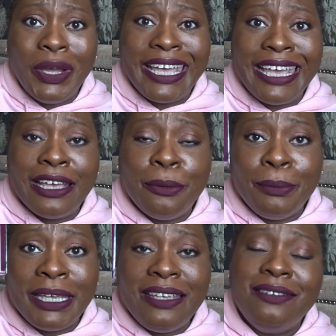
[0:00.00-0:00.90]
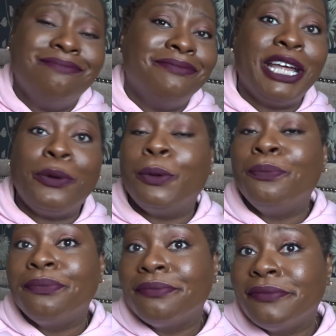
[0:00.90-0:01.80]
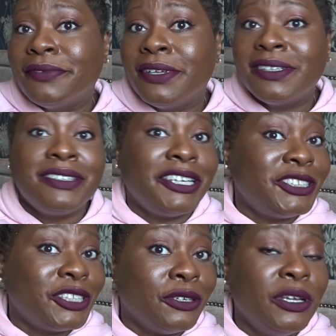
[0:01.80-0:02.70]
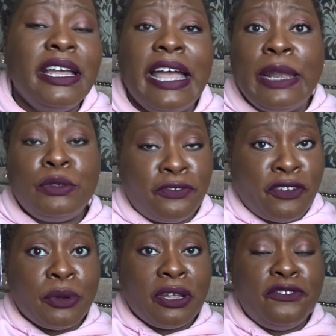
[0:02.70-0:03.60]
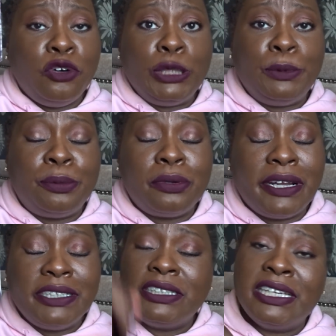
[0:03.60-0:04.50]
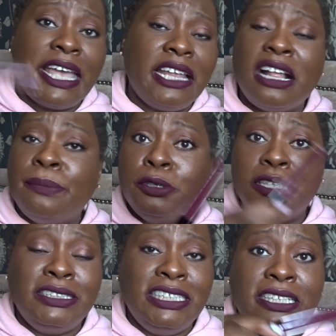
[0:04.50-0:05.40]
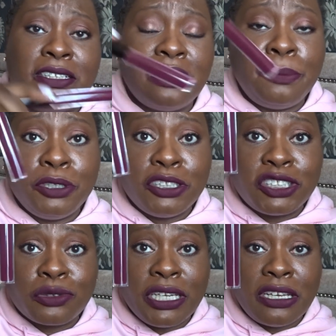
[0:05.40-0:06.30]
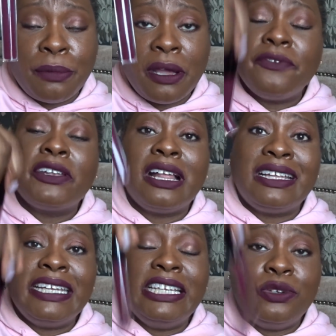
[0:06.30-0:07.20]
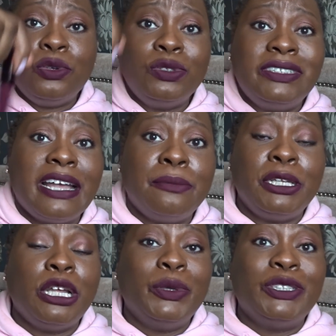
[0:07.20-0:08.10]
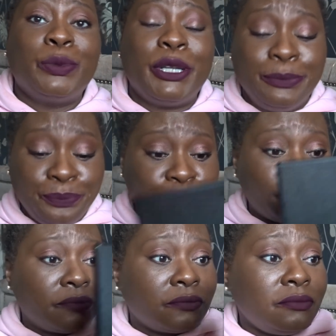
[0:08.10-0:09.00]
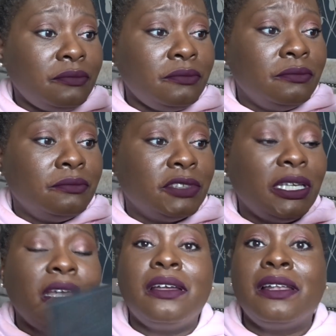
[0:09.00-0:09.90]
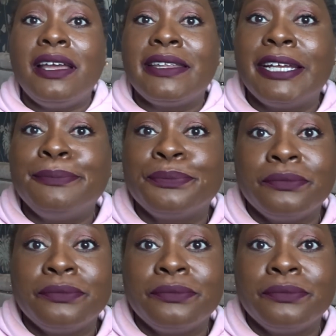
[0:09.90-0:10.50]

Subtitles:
Hear Me, that one. It's nice though. And it was a very affordable price. Again, I'll put the details up on the screen above and I'll link it all down below as well. But yeah, I like that.